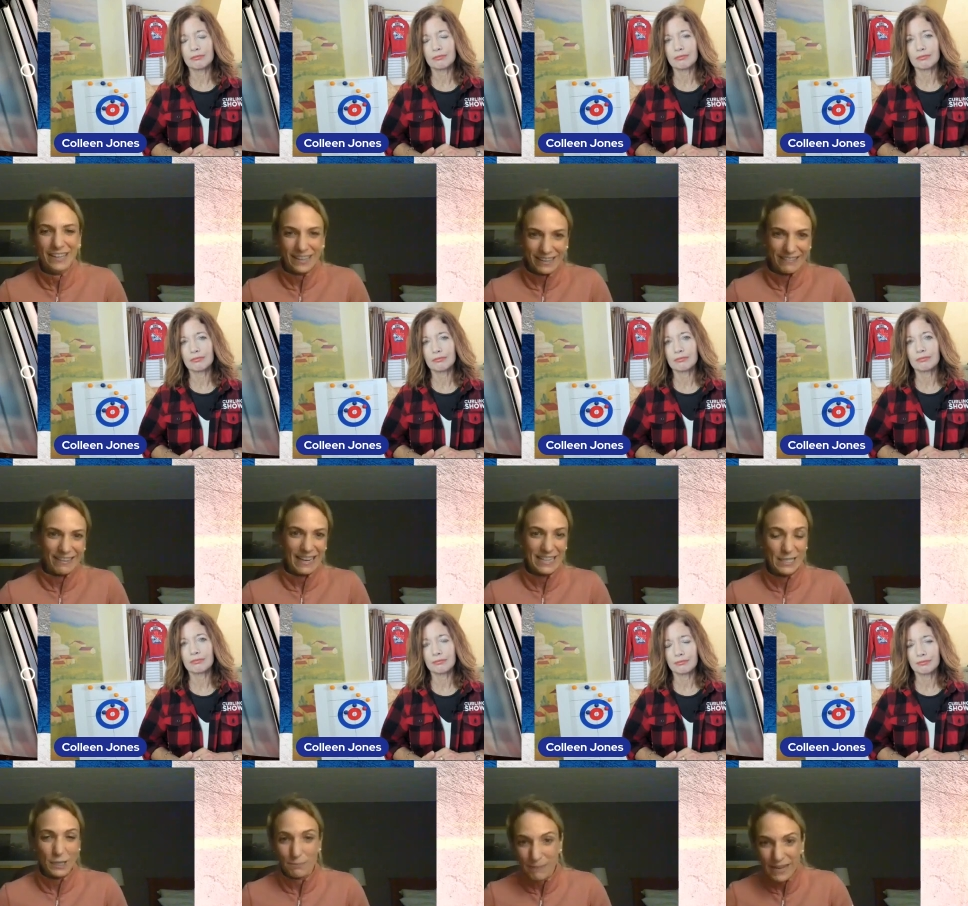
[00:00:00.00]
Speaker 1: Uh,
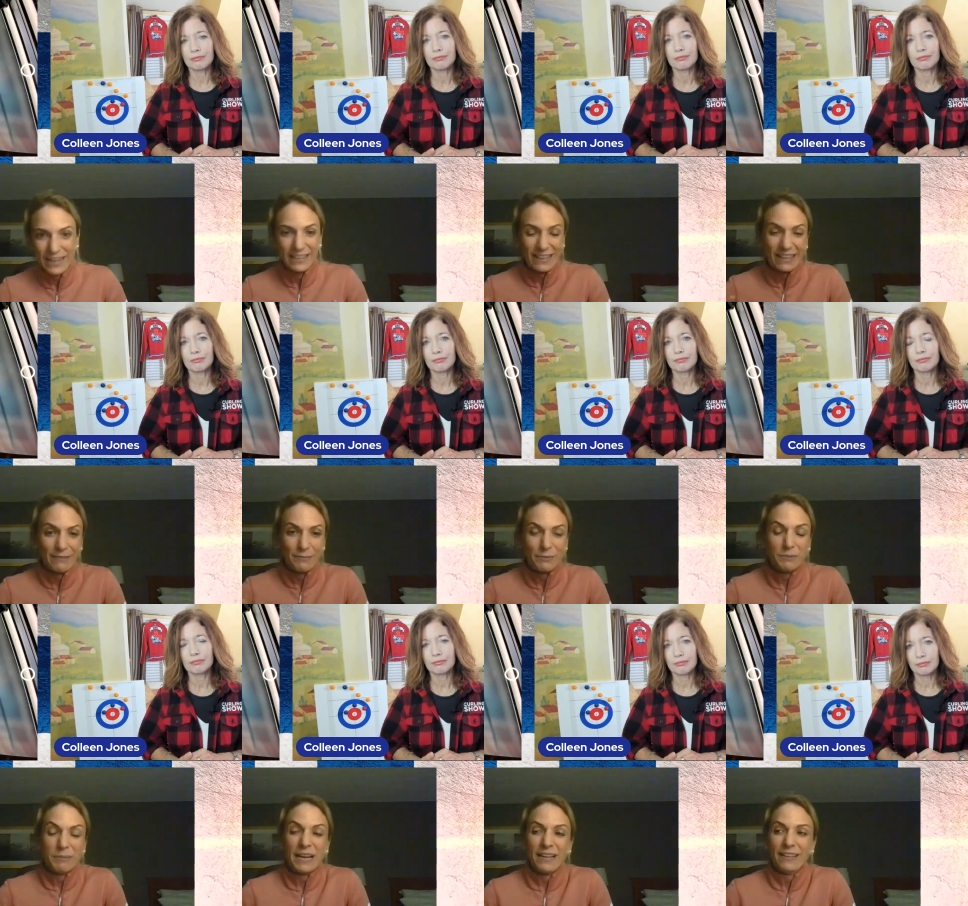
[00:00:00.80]
as a spect
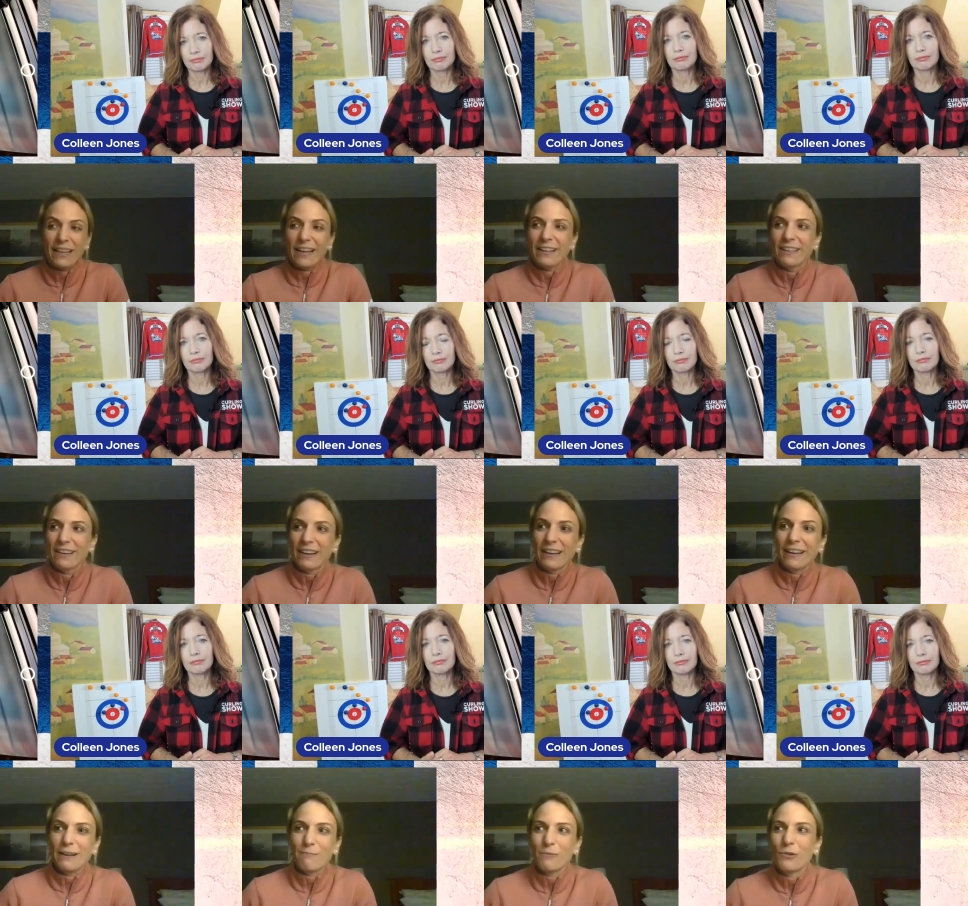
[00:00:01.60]
spectator, a
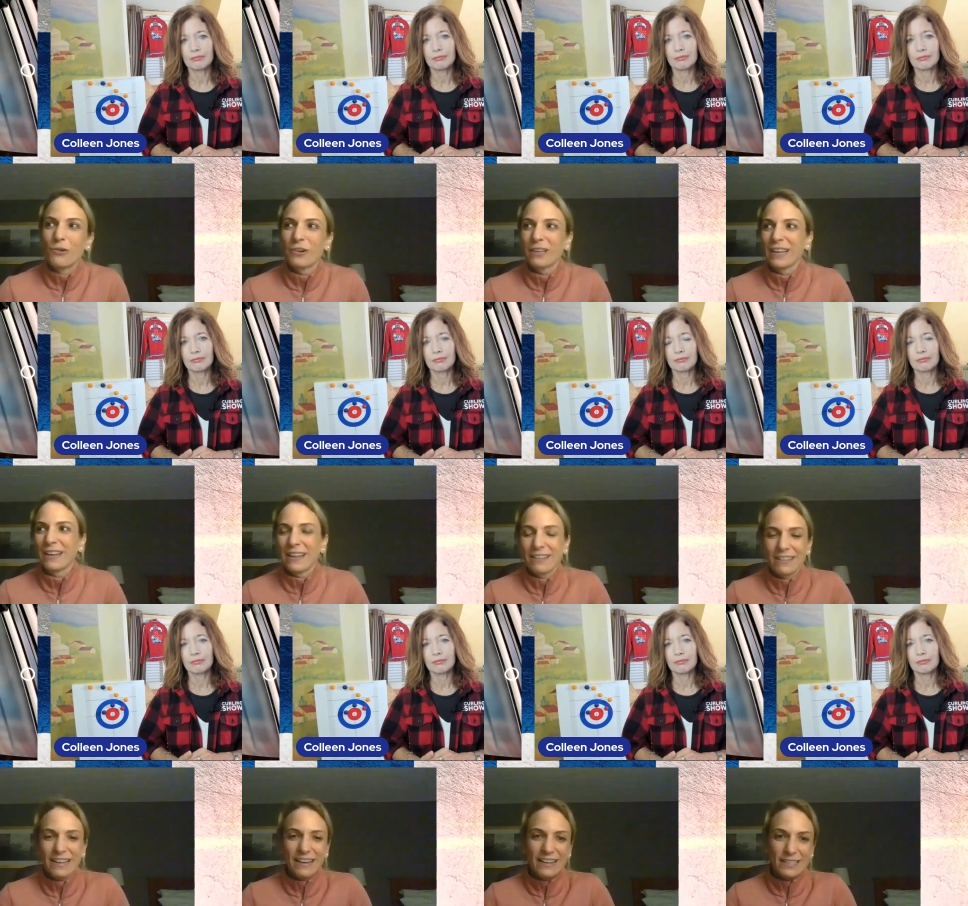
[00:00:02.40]
little more
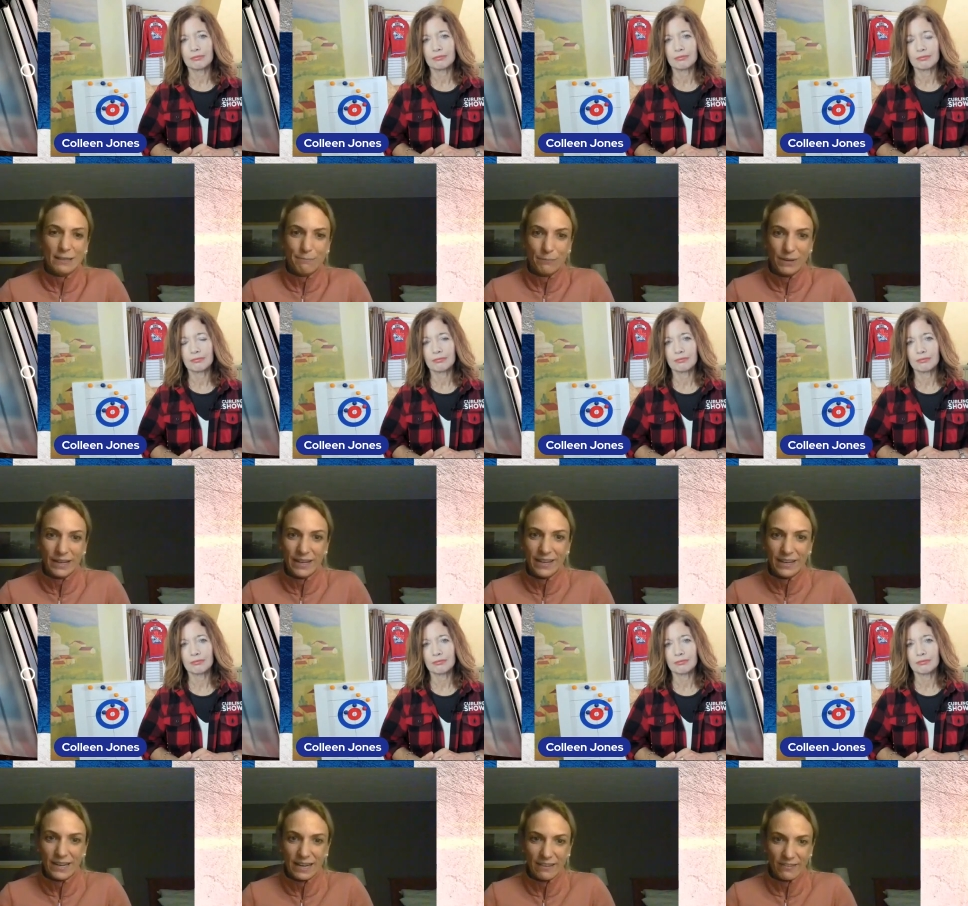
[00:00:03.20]
than, than as a player.